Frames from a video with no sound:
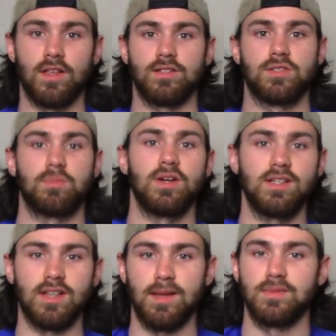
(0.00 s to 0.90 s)

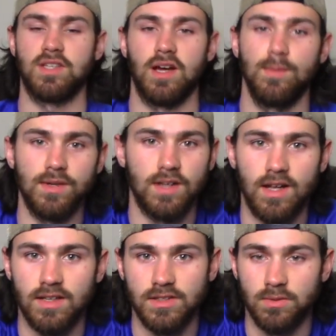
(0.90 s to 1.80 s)
springtime's coming,
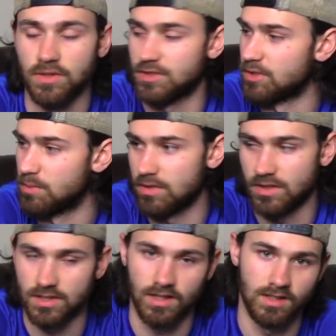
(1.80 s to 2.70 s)
guys. We're super
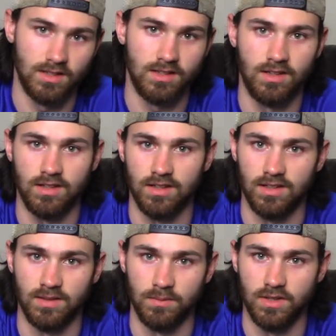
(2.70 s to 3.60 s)
excited. We're